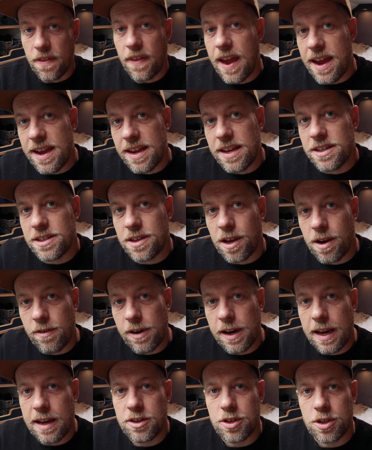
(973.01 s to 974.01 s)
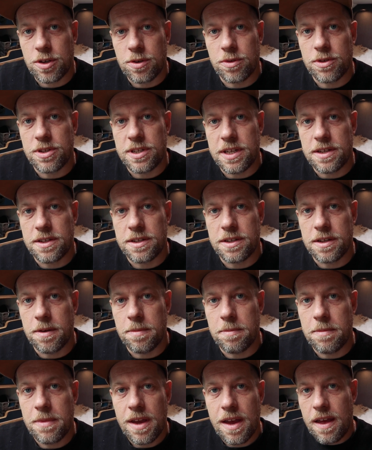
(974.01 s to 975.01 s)
that is our electrical
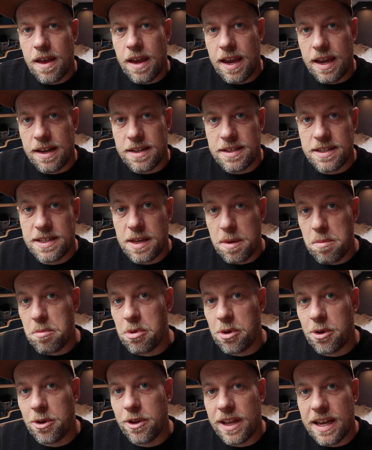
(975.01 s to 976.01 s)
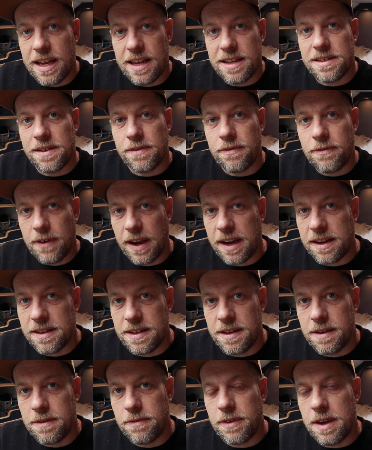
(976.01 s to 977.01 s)
system. It's simple, it's
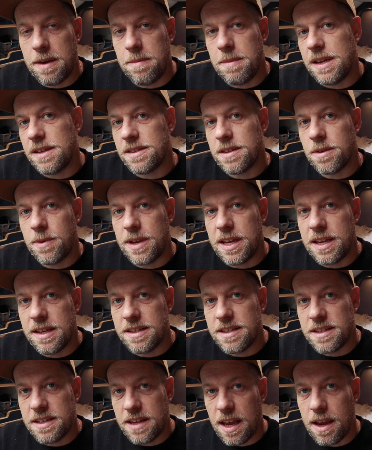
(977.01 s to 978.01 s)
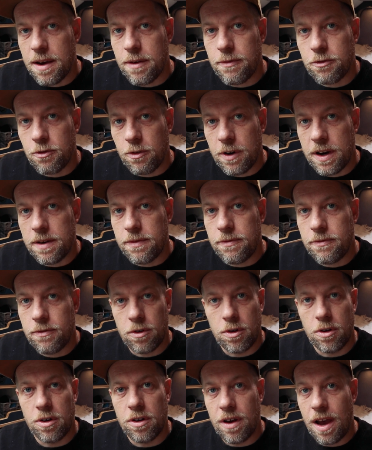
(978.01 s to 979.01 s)
effective. It means that we can stay off grid
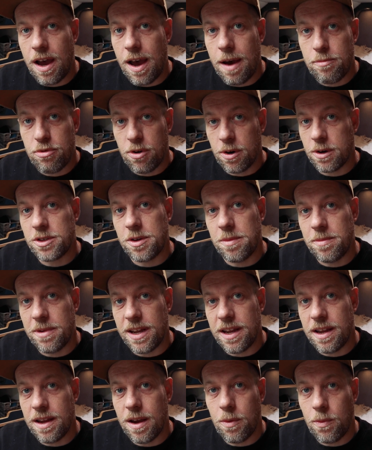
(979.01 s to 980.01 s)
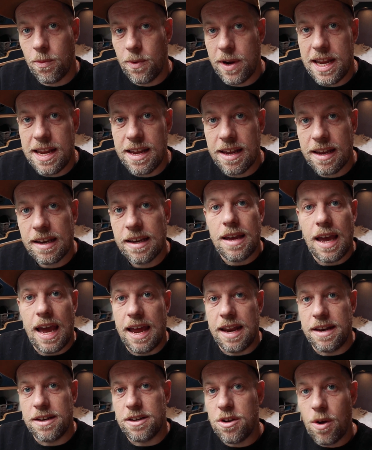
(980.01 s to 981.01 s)
for approximately a week
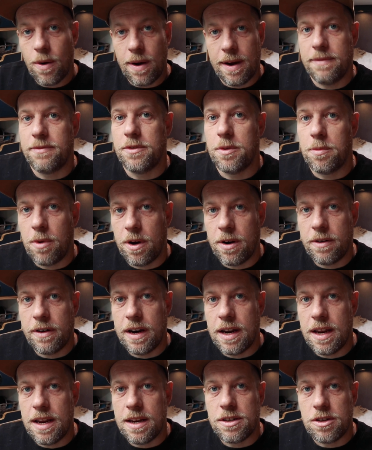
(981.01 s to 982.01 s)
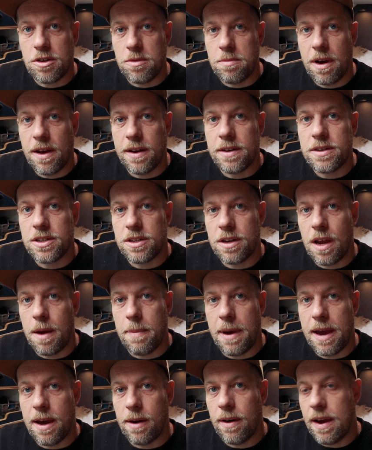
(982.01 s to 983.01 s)
and not have to worry too much
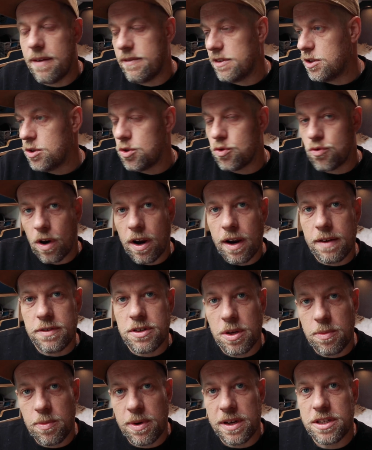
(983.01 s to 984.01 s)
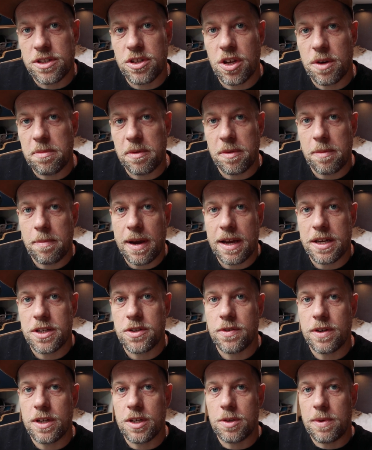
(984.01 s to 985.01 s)
about having to drive somewhere to top up the
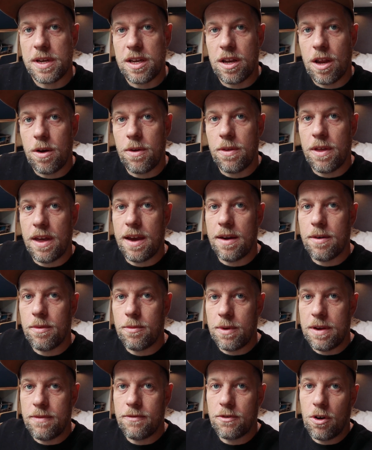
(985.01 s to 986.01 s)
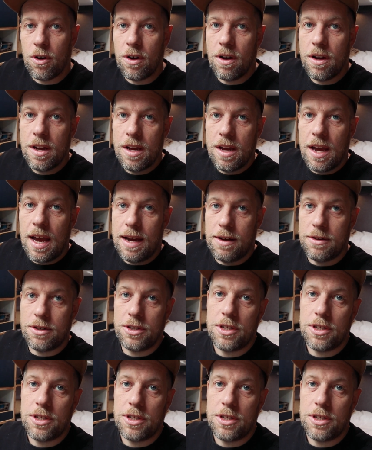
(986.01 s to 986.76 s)
batteries. We know that we've got our